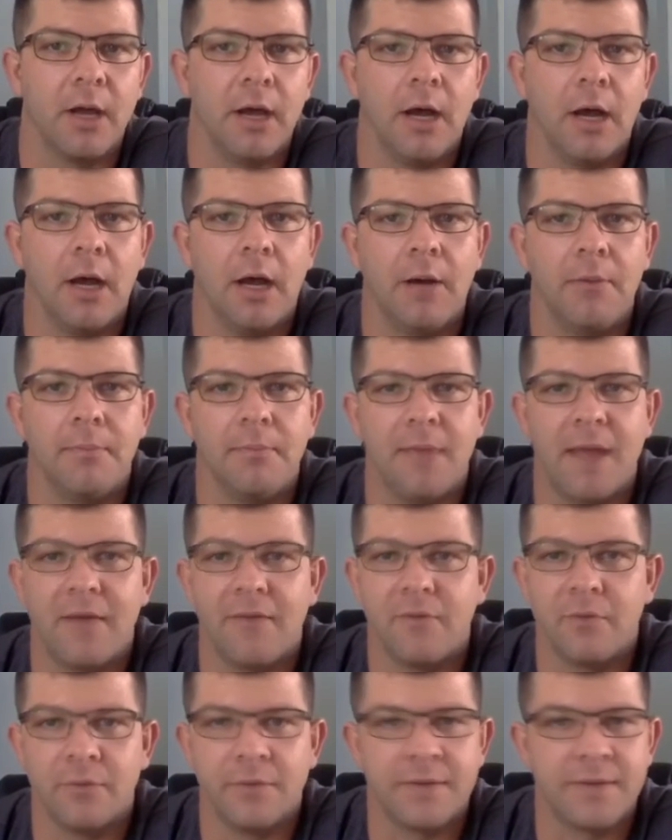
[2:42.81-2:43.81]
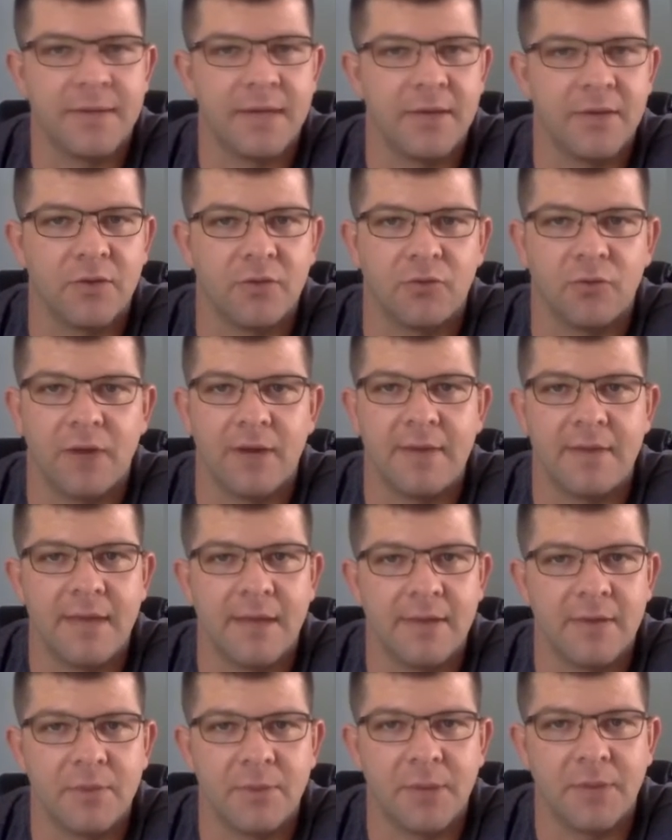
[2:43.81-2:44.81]
Everyone says great
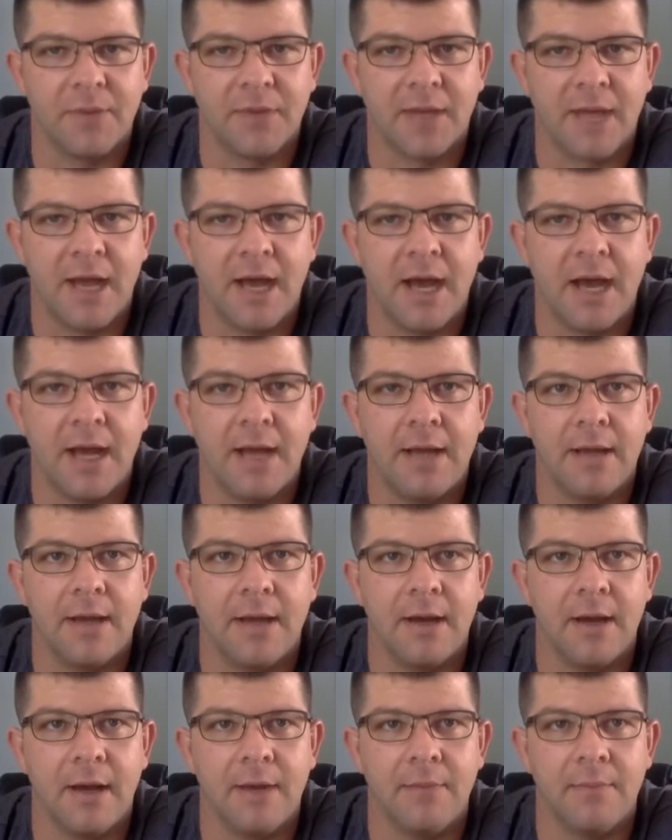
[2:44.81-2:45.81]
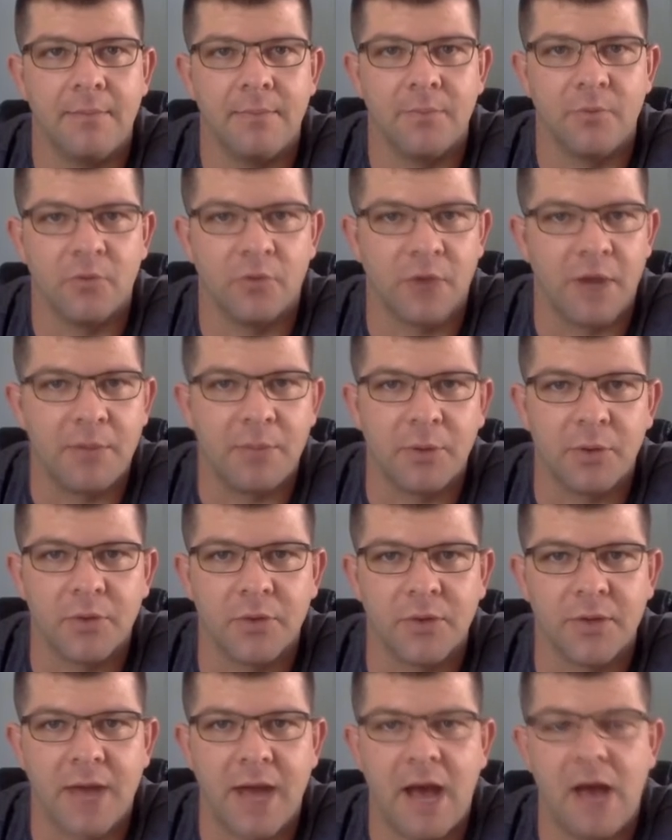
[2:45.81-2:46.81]
things about the guy, great
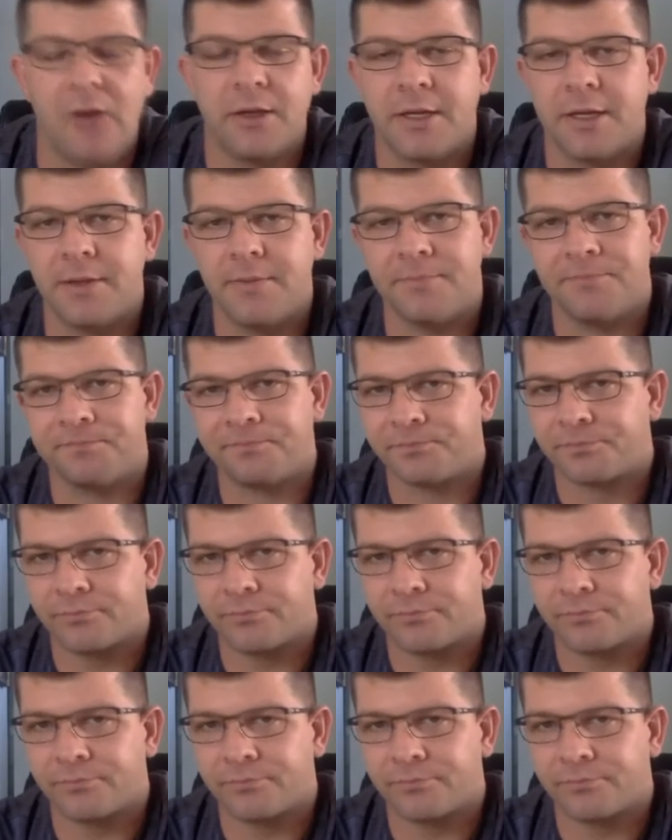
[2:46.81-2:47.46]
personality,